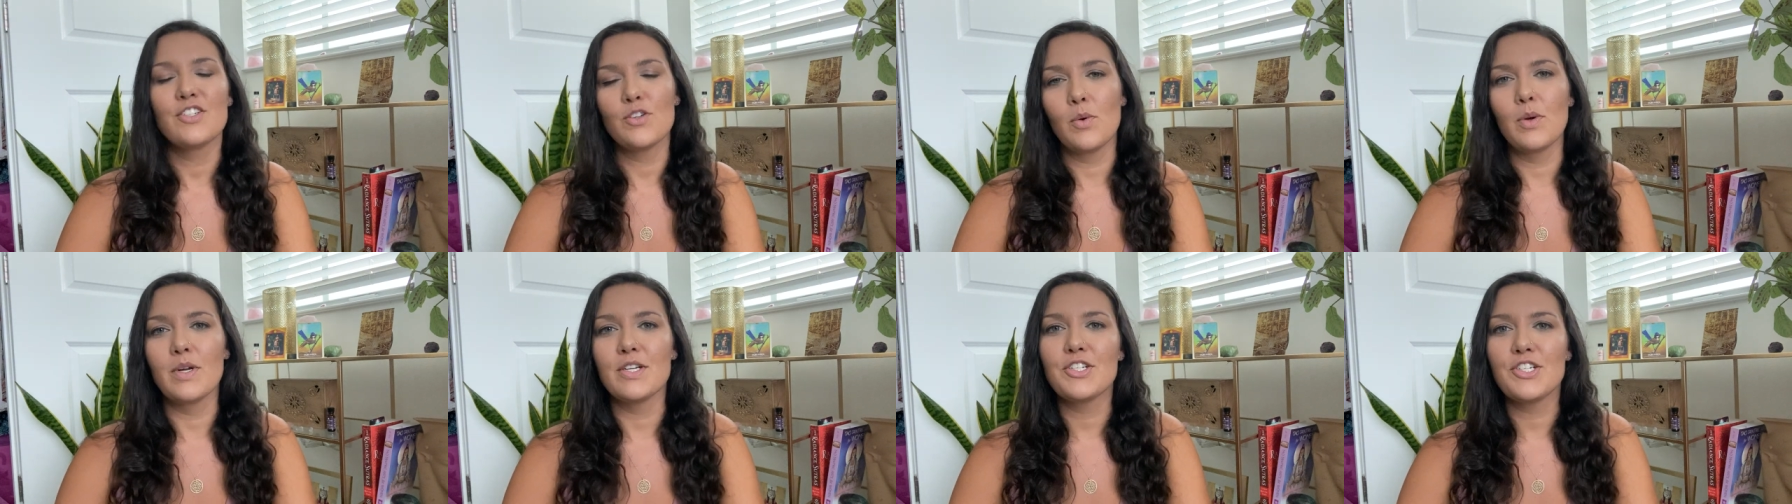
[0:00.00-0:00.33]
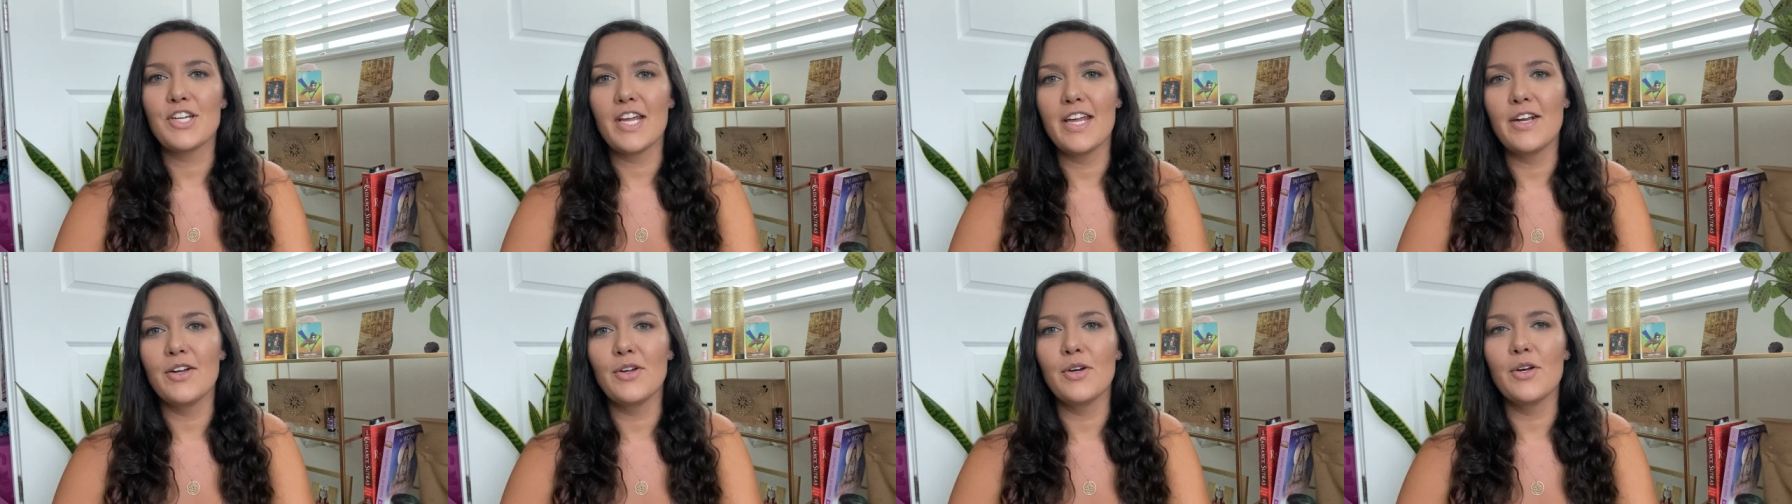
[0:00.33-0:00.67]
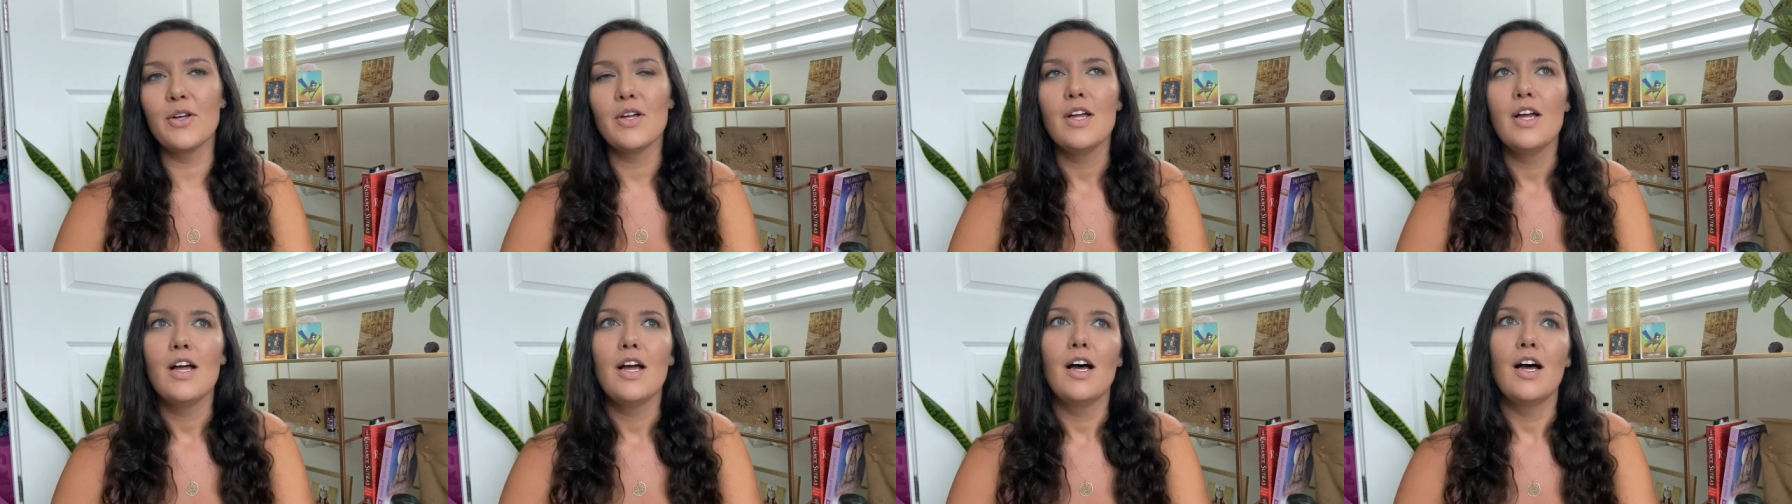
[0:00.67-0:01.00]
or a
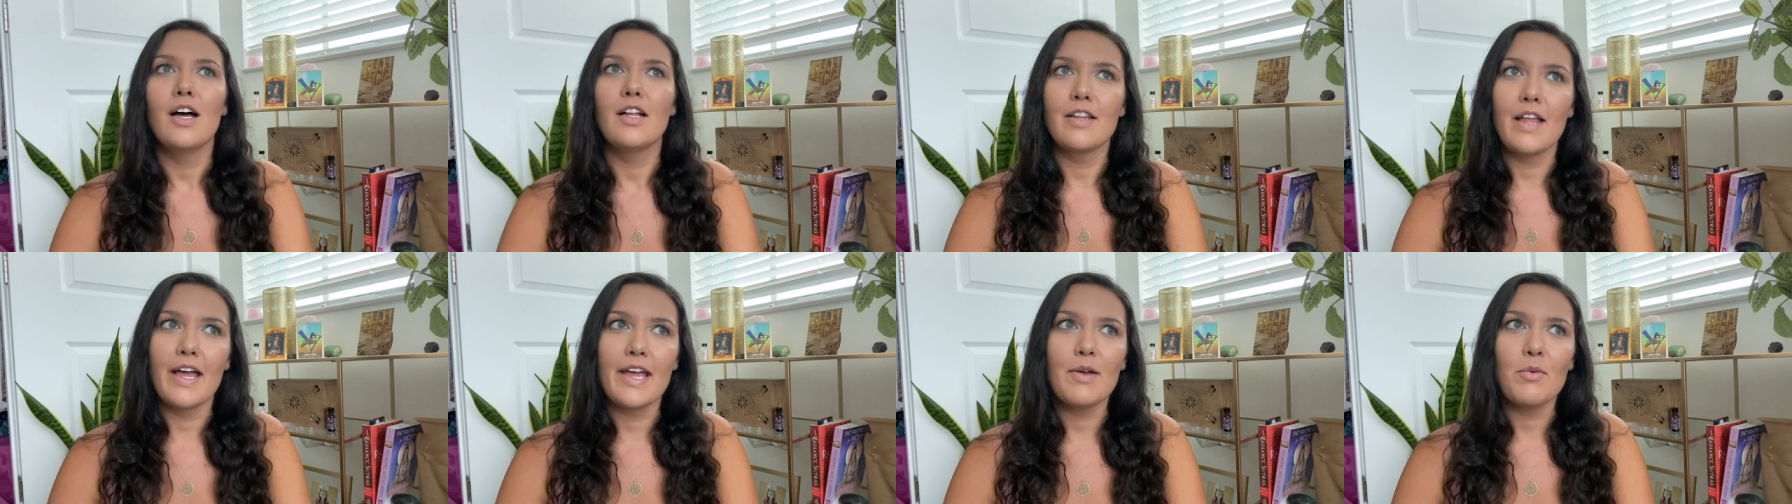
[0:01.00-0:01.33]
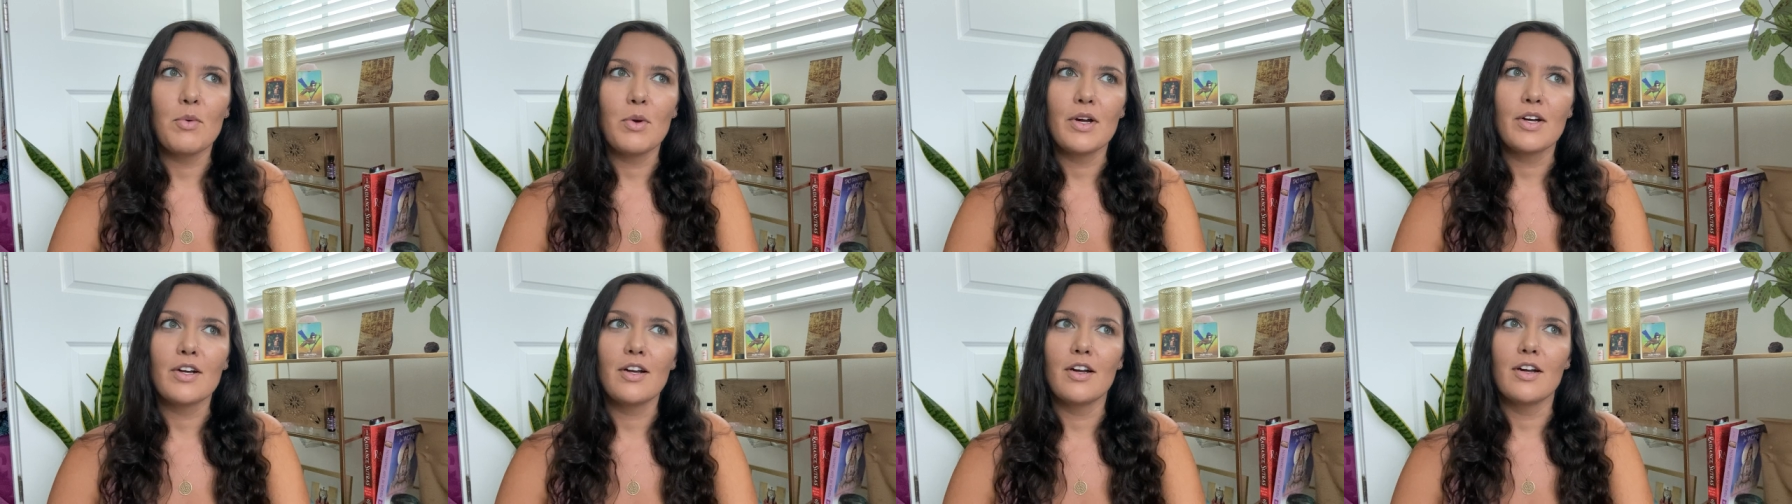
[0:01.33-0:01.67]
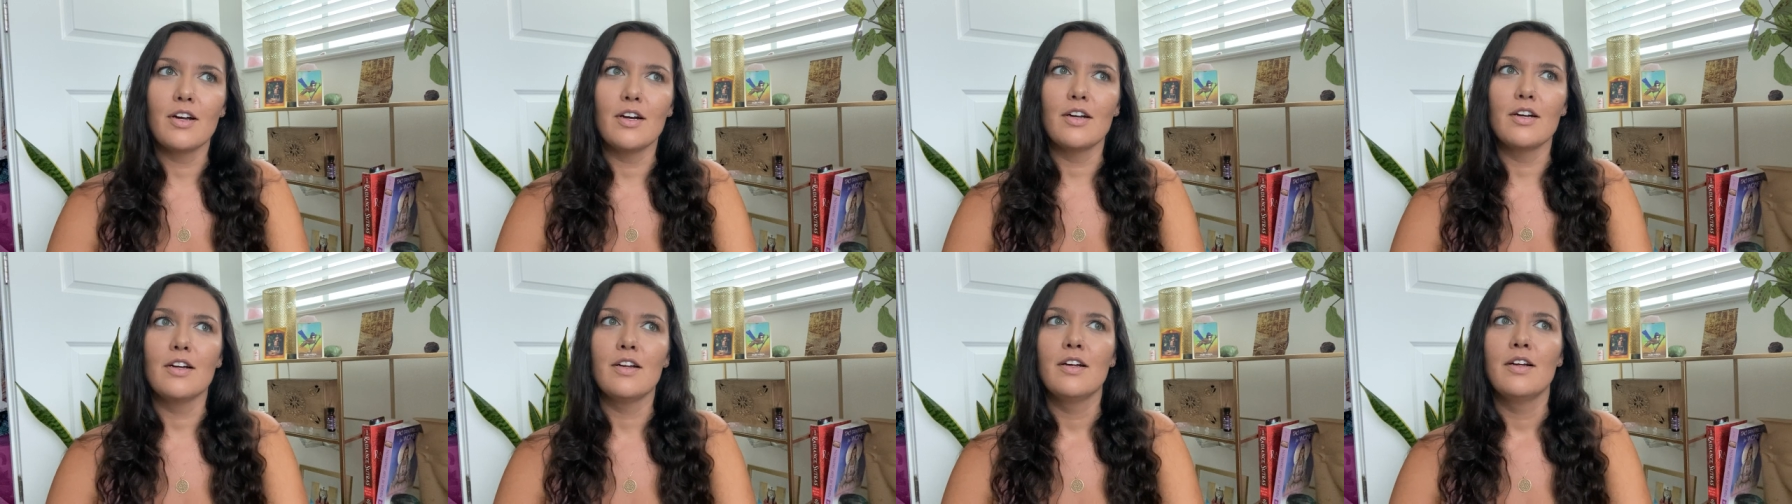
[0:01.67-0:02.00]
channel, a light
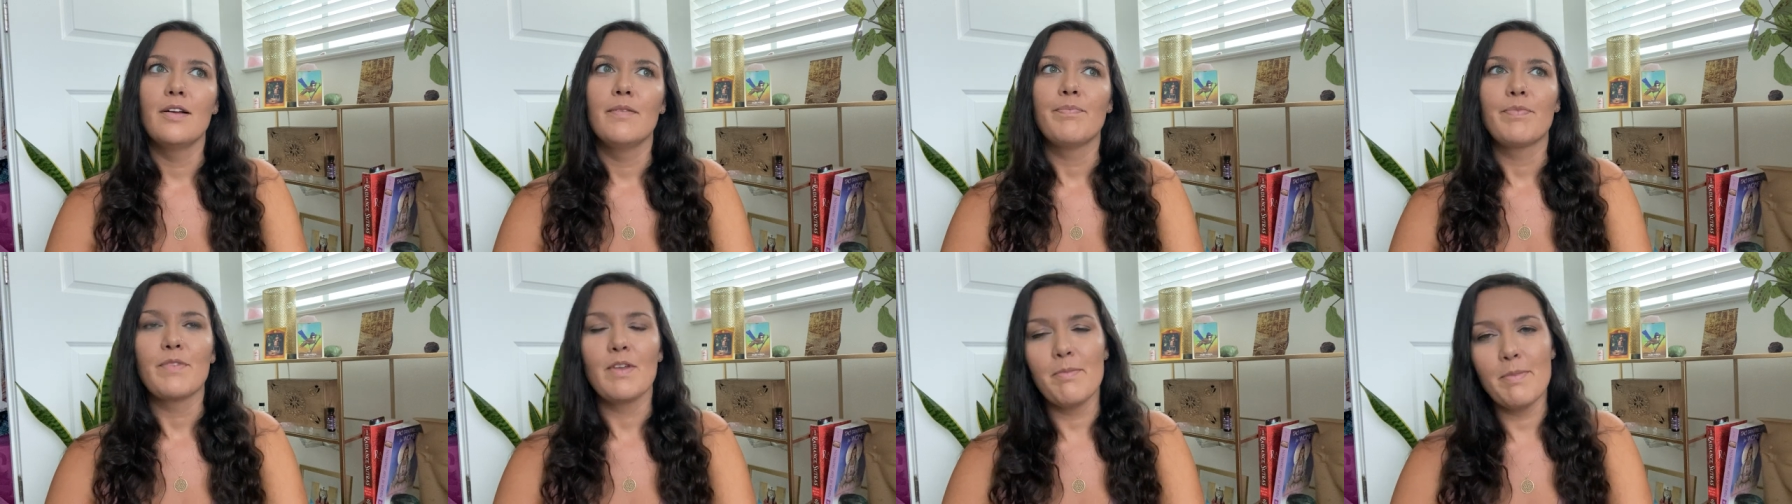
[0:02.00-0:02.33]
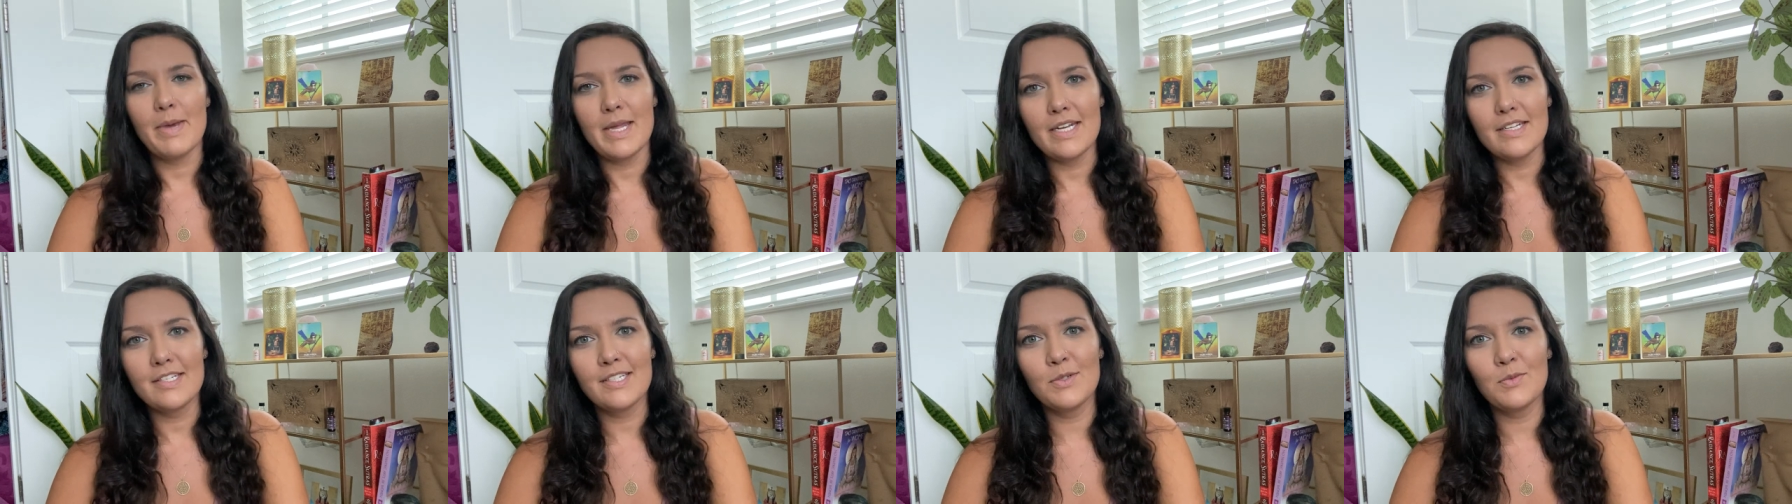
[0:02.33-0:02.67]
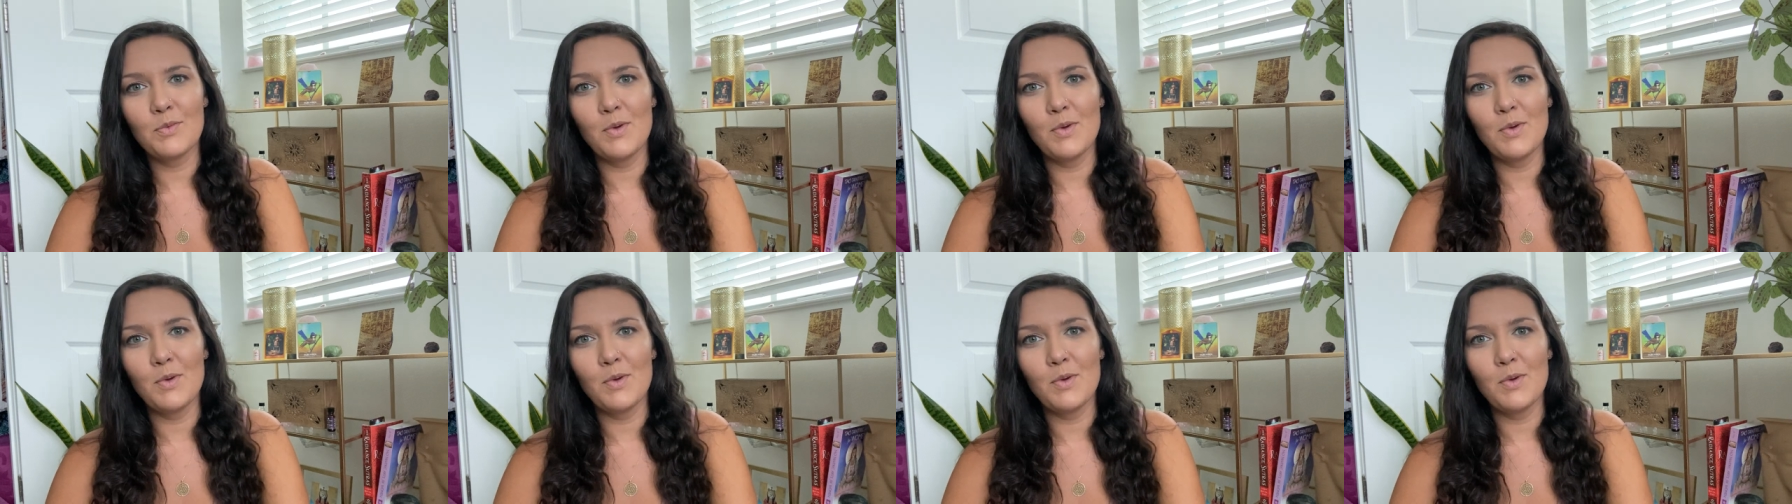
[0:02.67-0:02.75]
worker, a medicine